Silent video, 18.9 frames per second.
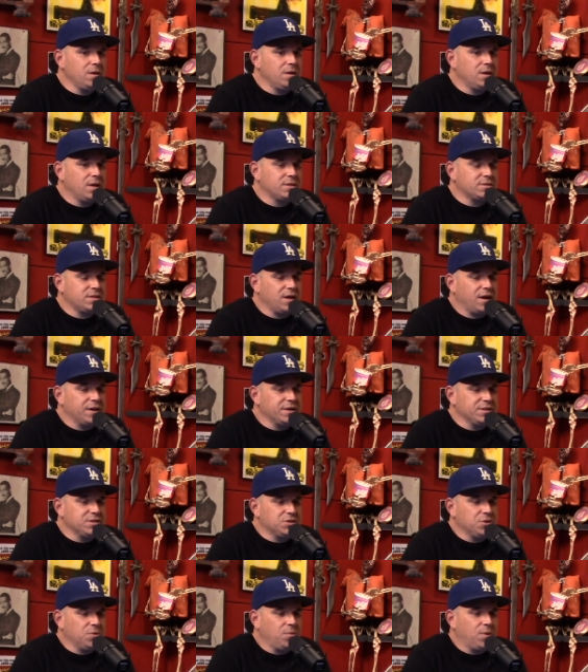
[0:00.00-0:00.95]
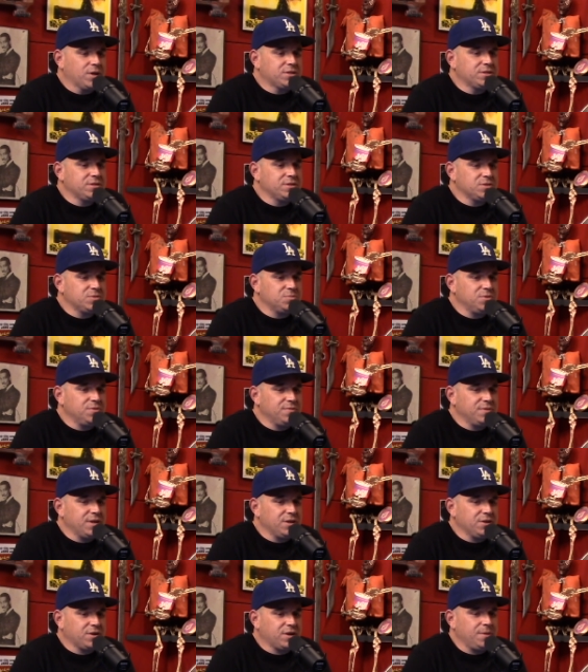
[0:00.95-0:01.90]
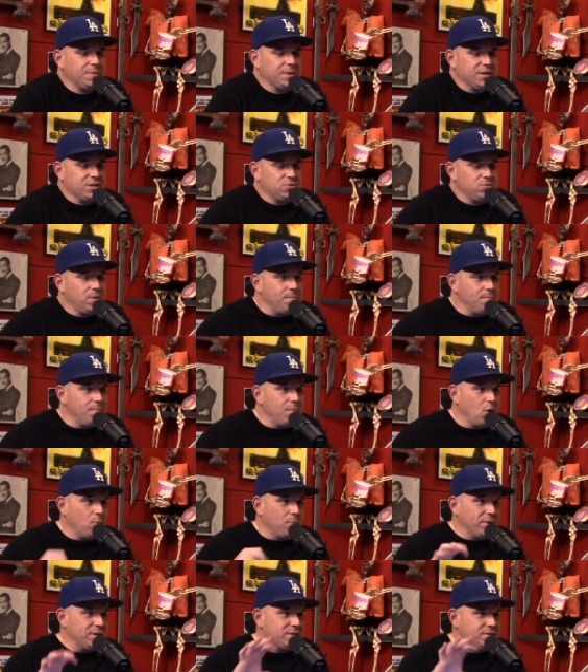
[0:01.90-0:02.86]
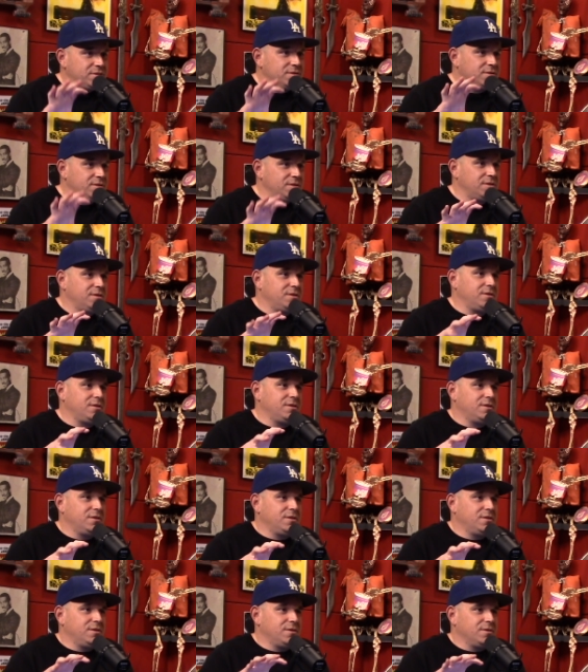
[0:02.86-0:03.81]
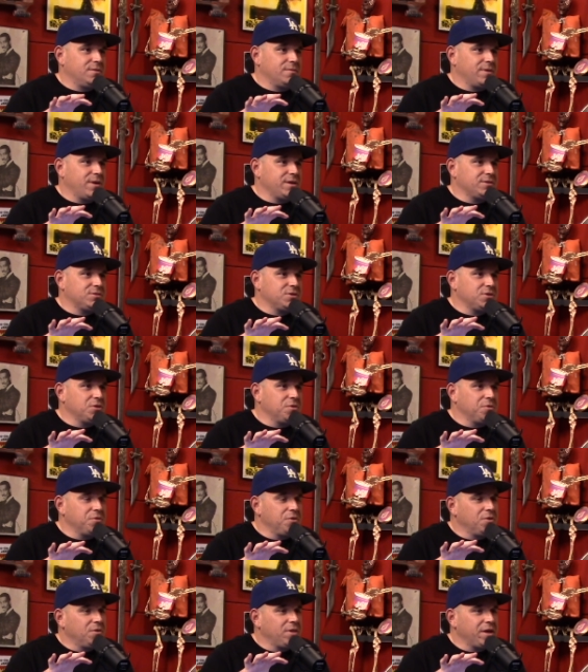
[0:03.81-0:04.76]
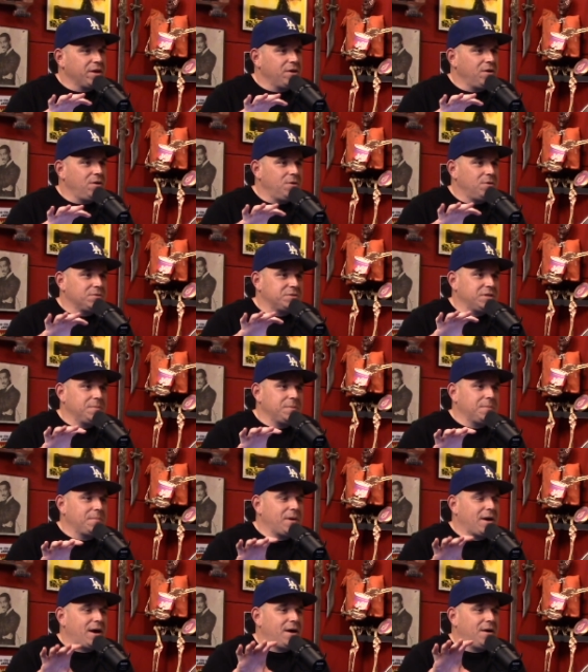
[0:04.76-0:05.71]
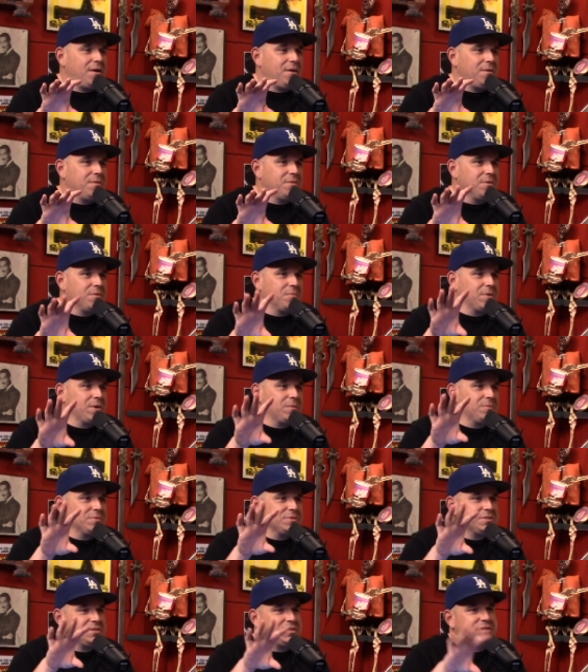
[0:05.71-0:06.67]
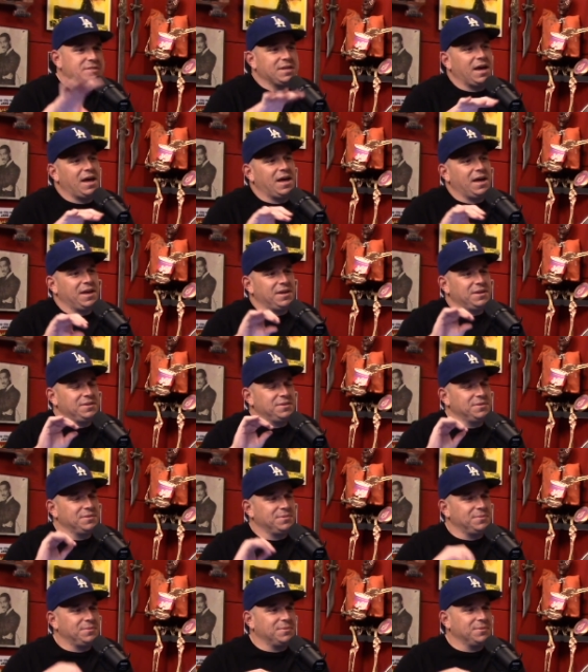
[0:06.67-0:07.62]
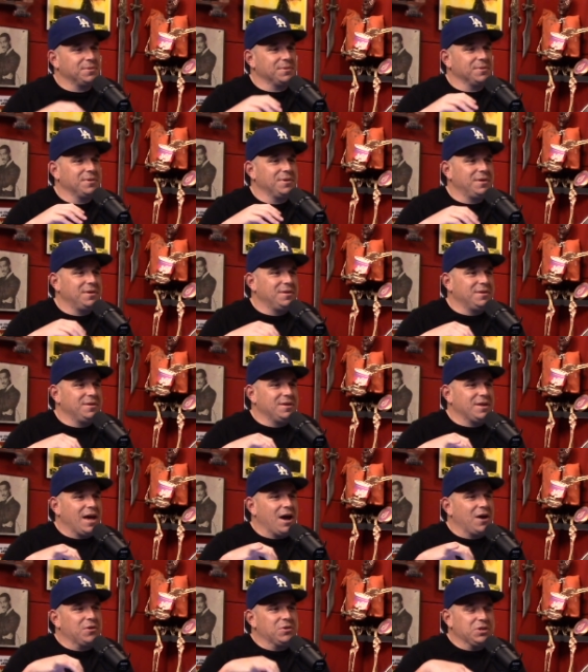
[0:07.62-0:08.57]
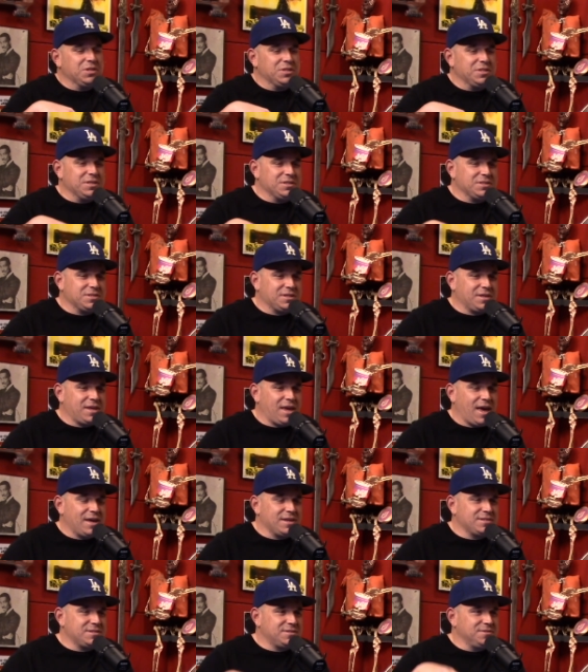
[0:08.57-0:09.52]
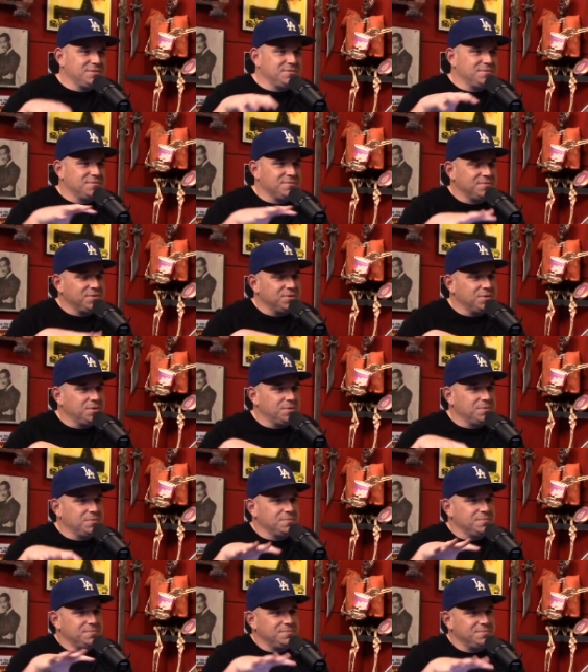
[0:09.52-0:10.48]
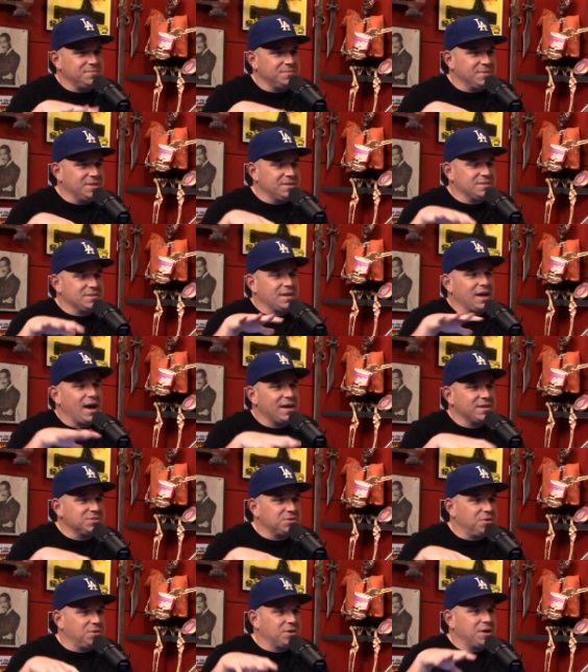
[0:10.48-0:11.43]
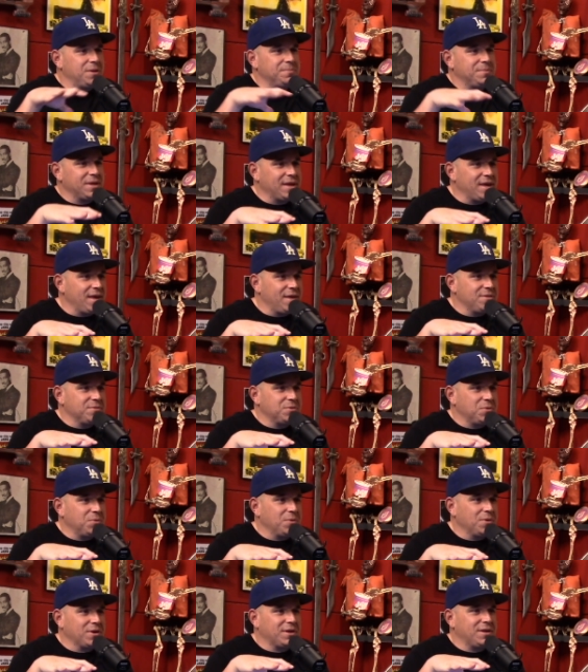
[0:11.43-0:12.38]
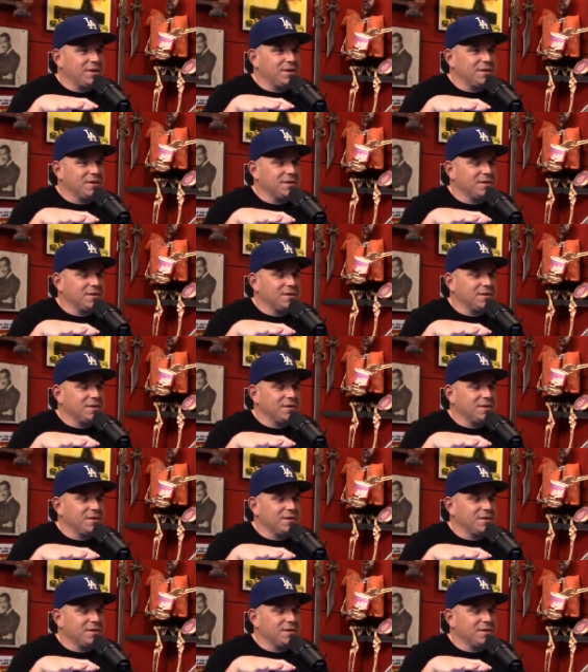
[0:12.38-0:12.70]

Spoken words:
as the audience, you're watching this movie and you're coming into a moment, right? So you don't know like, oh, tell me about how the rig was designed, or how did this cast of, these guys all come together to work here.